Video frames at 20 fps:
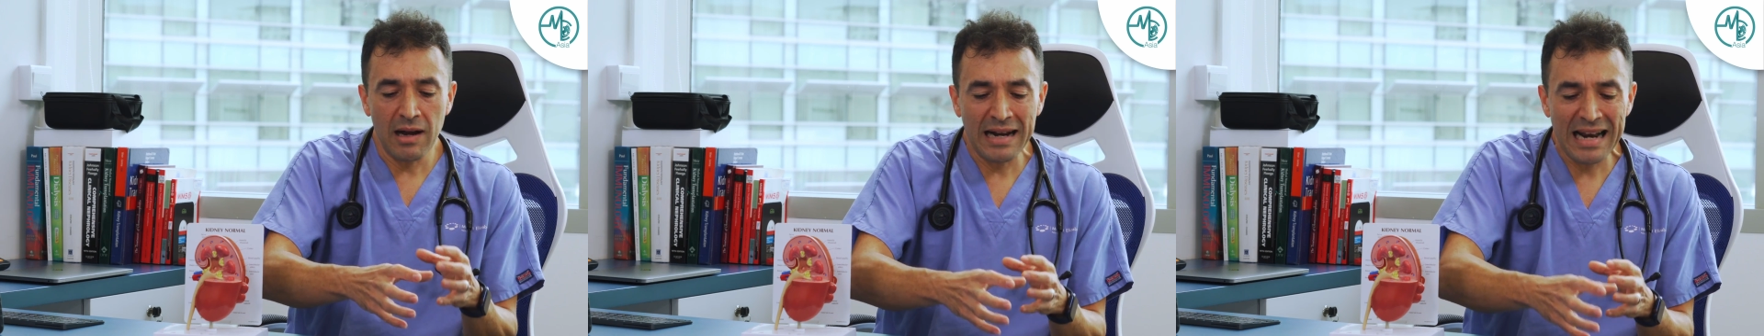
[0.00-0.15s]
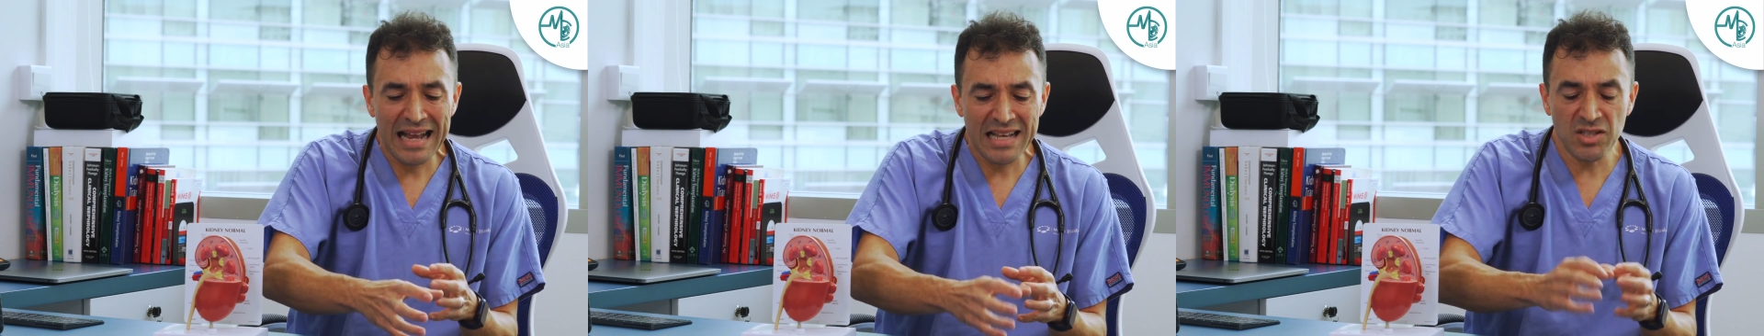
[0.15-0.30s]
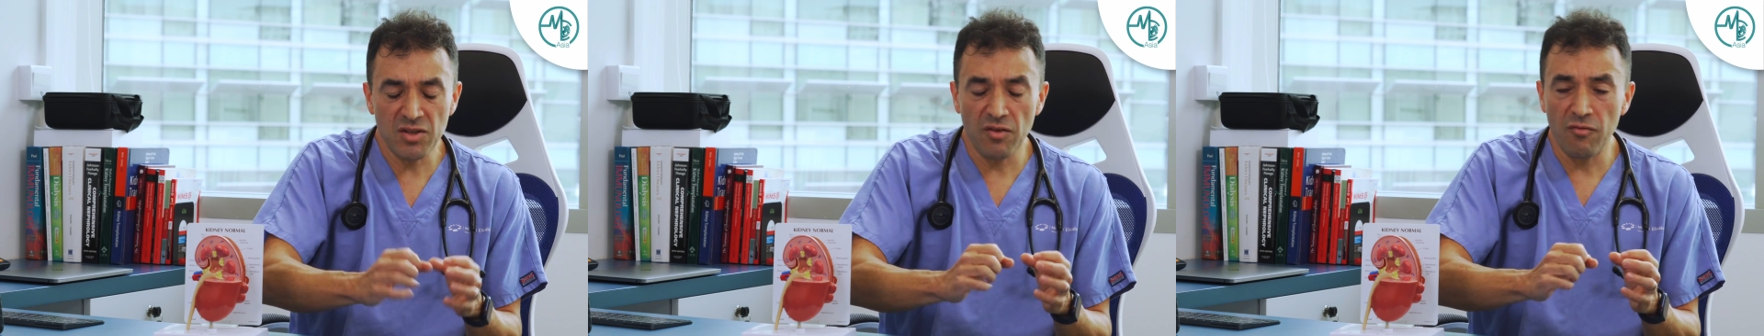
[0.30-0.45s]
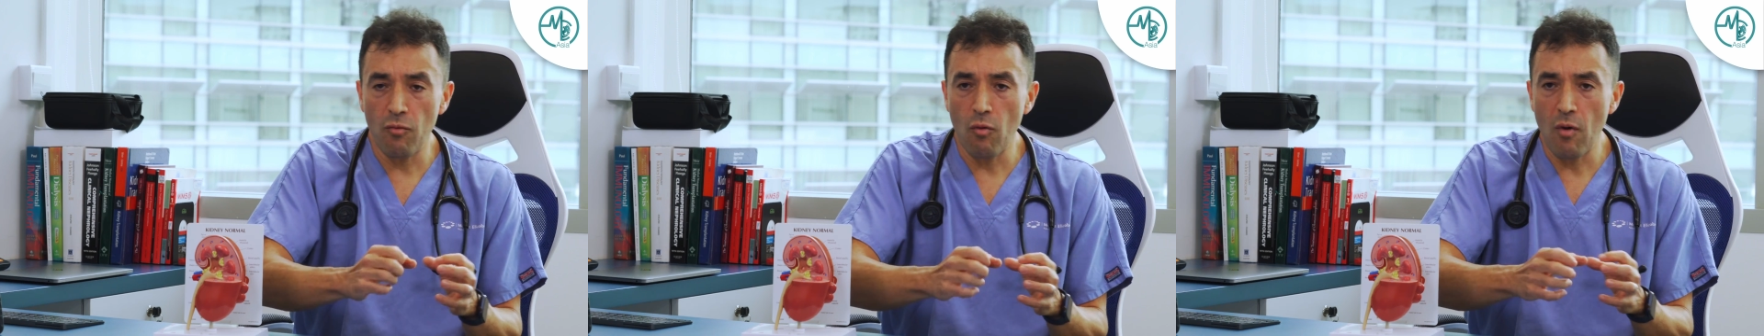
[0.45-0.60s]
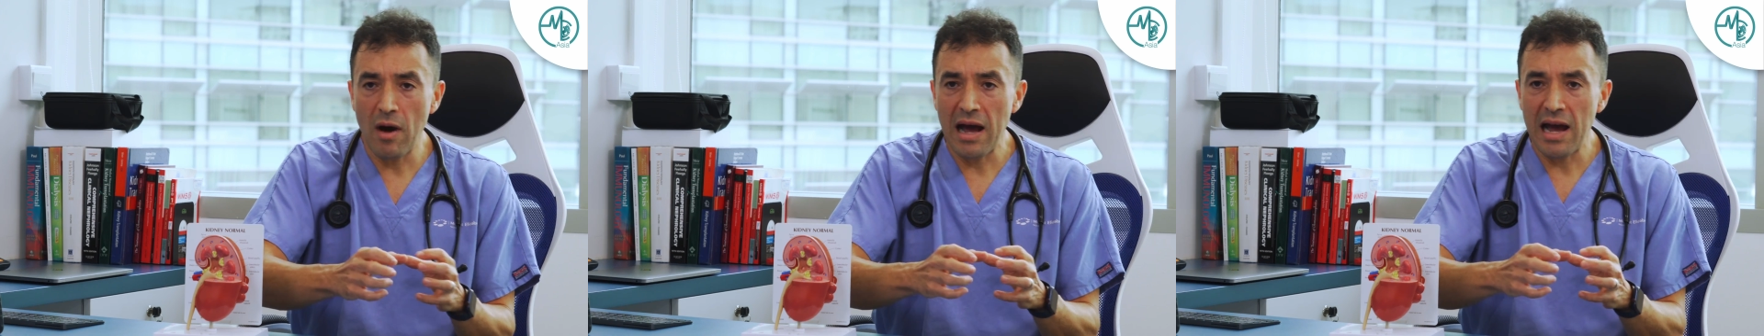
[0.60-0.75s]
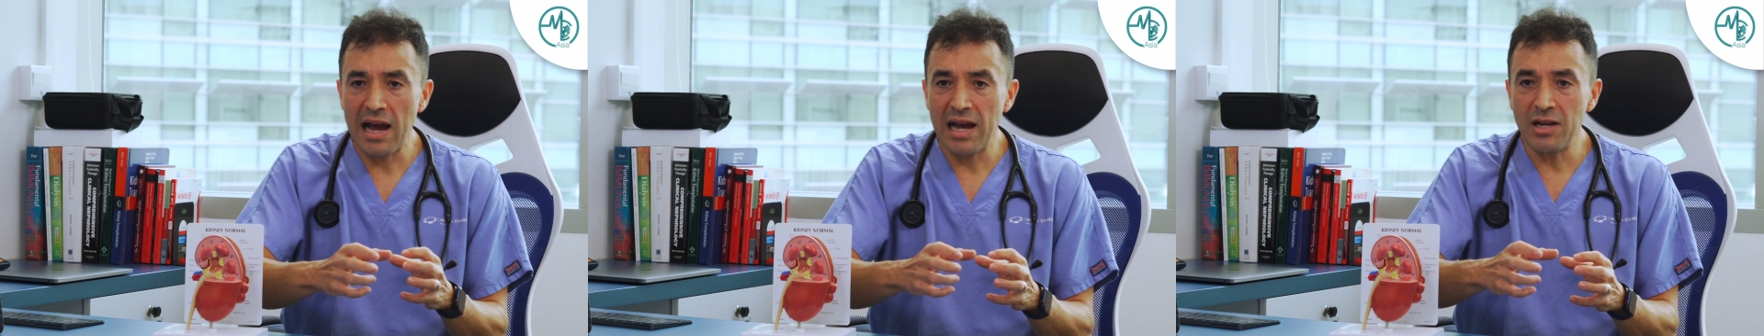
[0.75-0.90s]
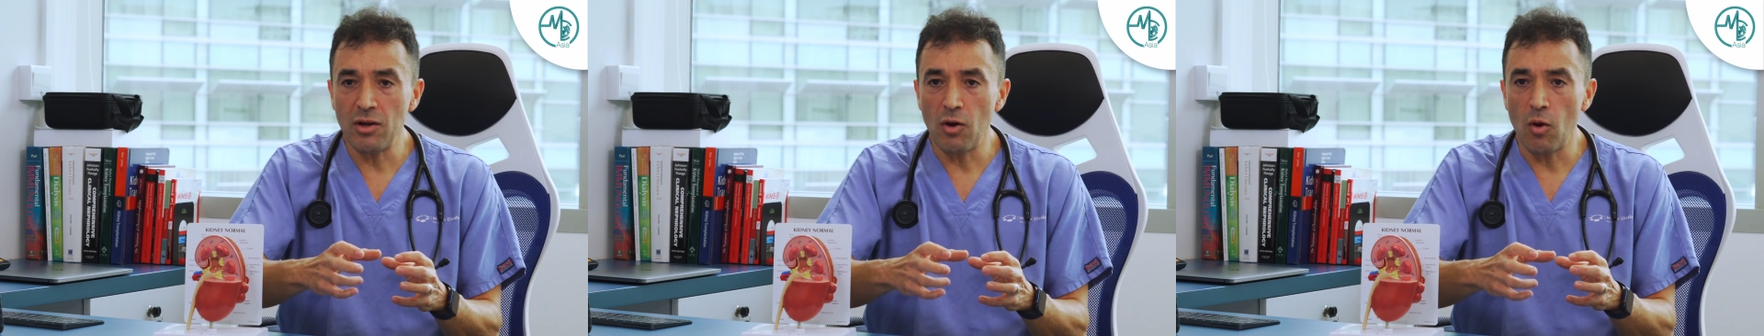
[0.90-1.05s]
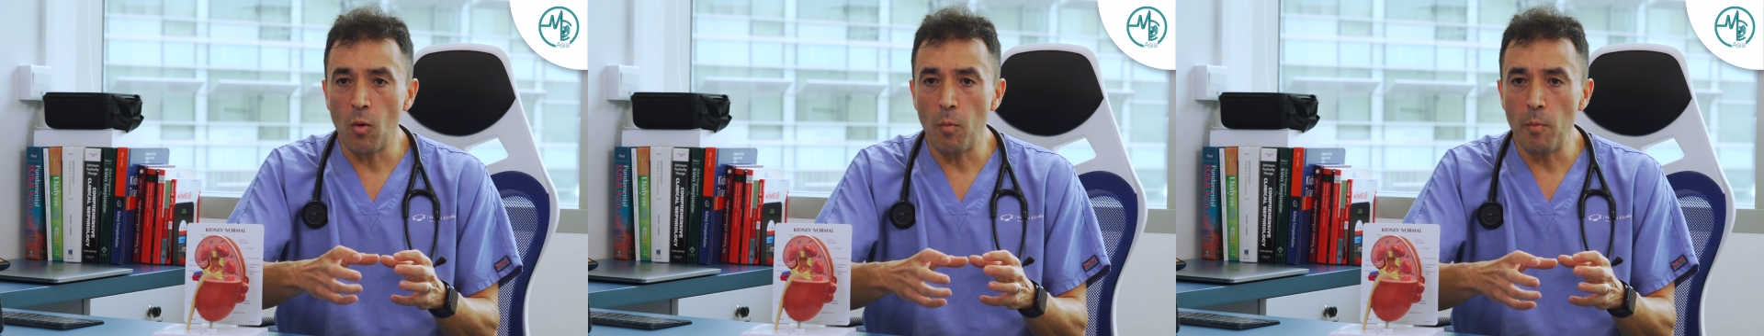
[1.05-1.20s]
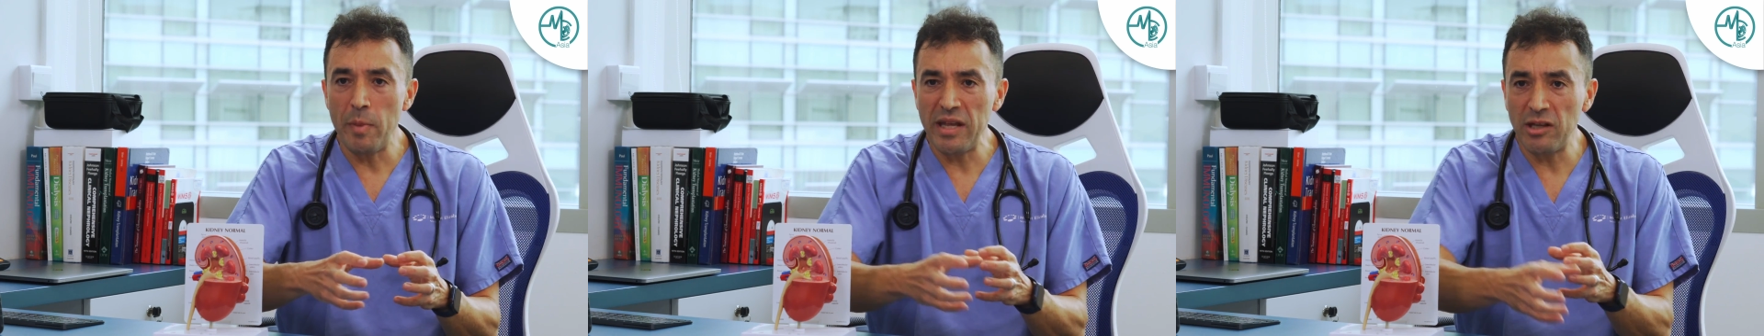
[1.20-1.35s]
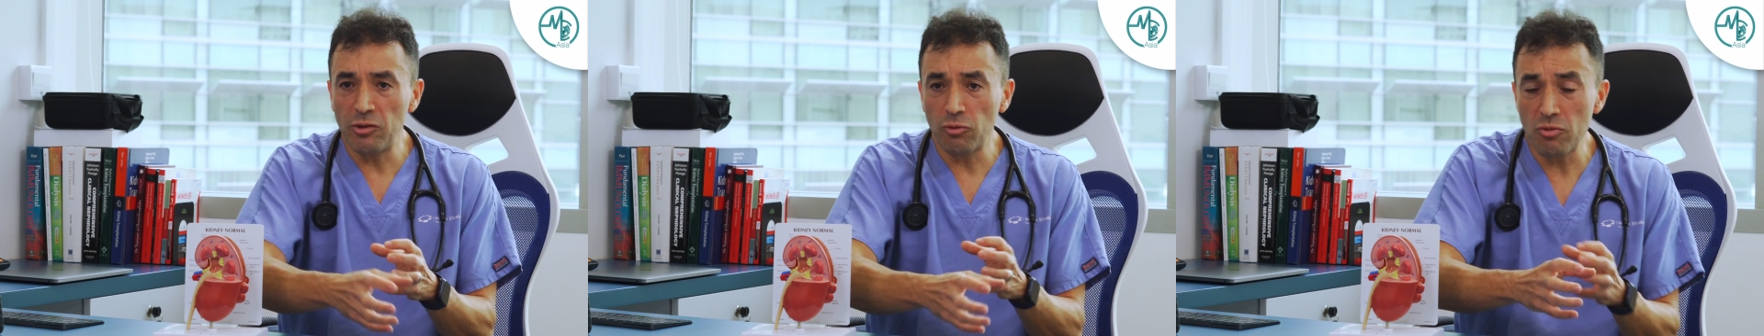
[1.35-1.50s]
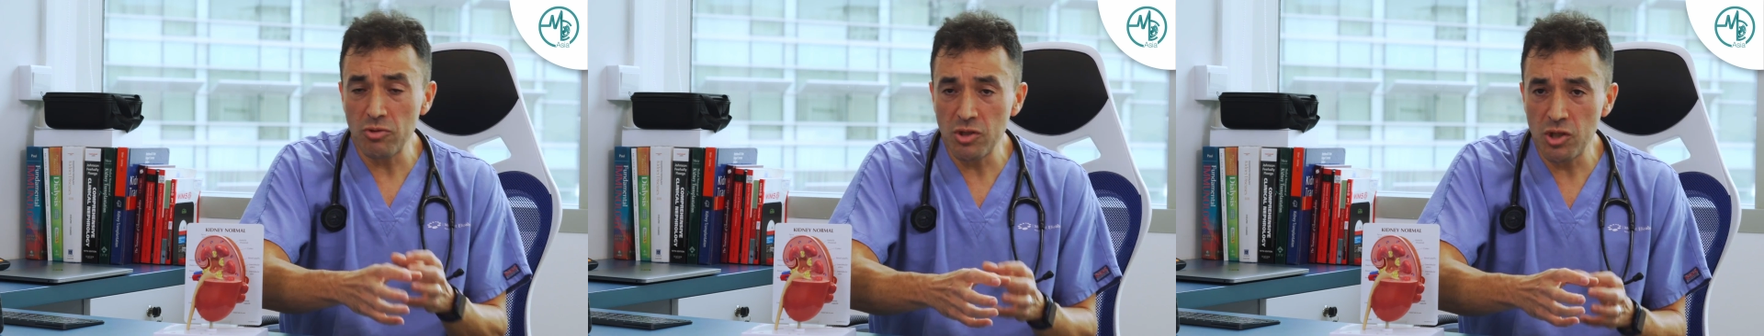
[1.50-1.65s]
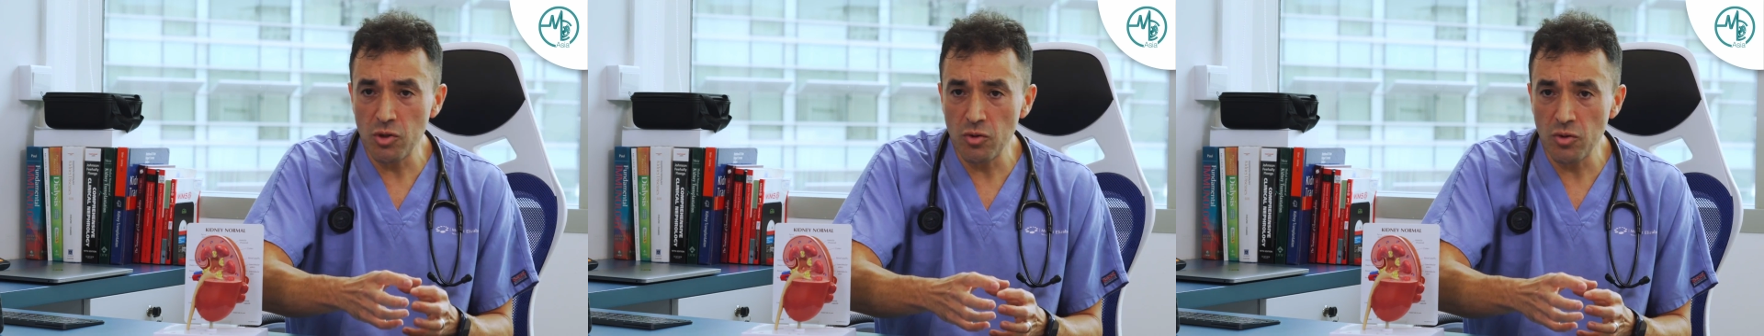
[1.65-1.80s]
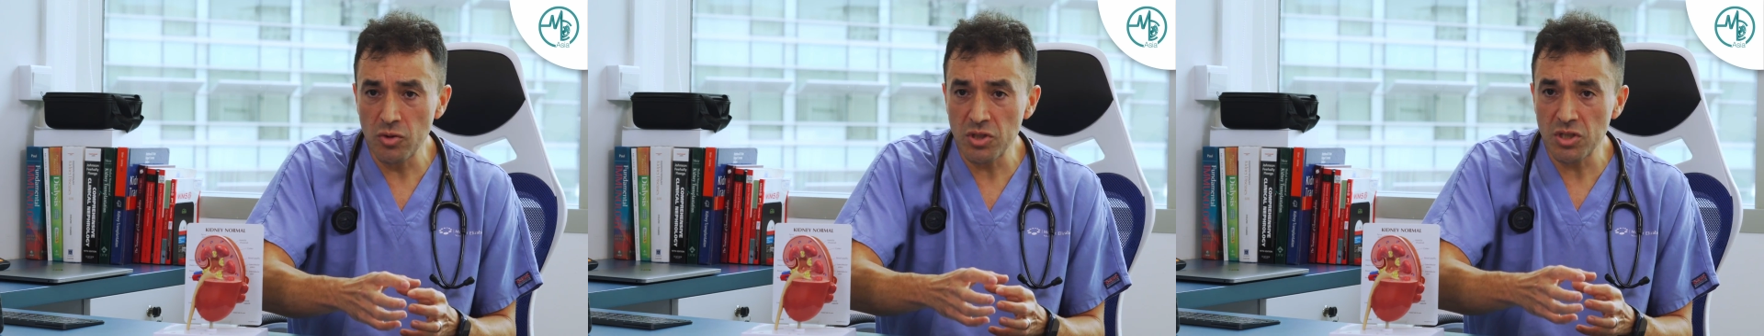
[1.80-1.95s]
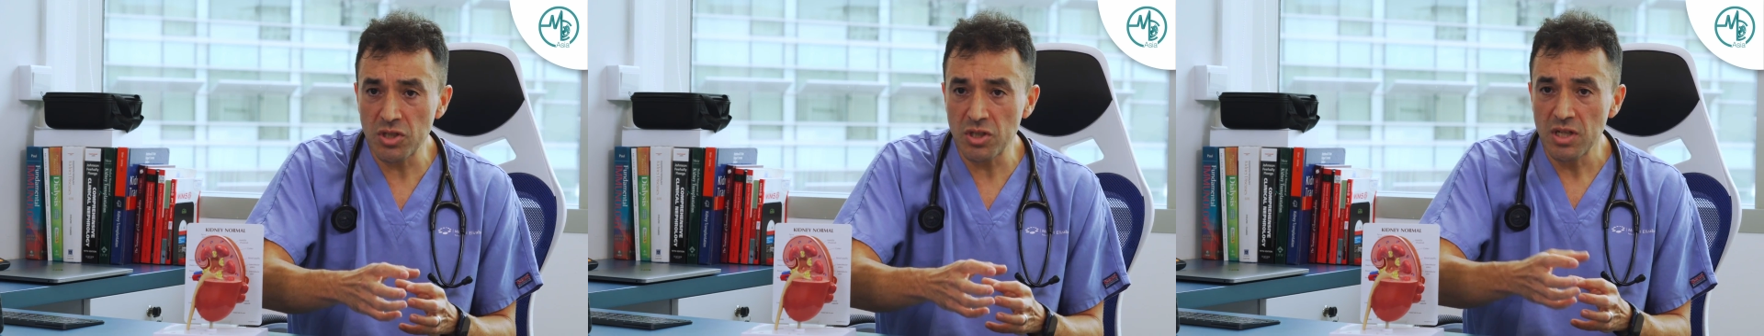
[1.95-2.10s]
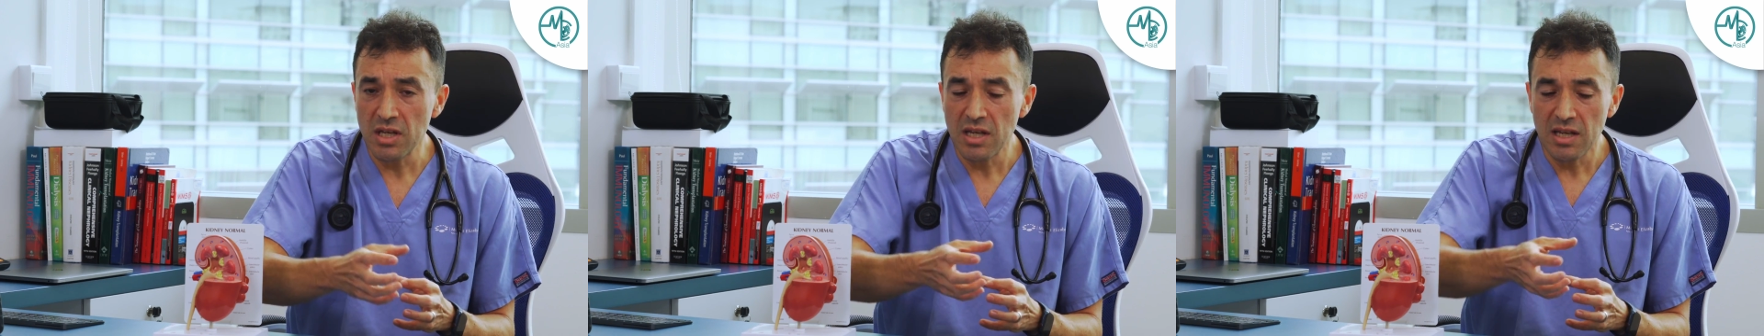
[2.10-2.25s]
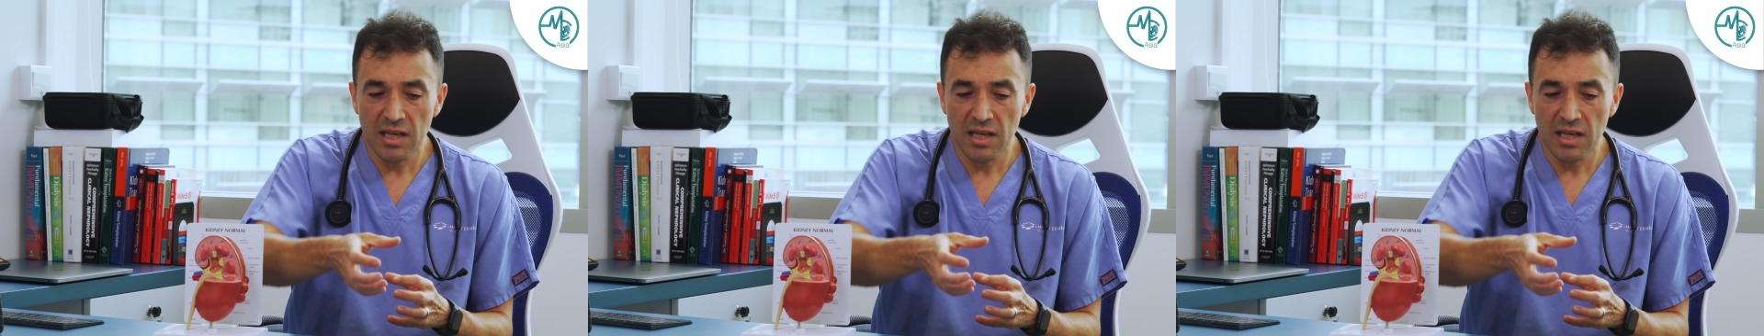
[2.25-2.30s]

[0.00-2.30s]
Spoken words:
glass of wine or beetroot juice,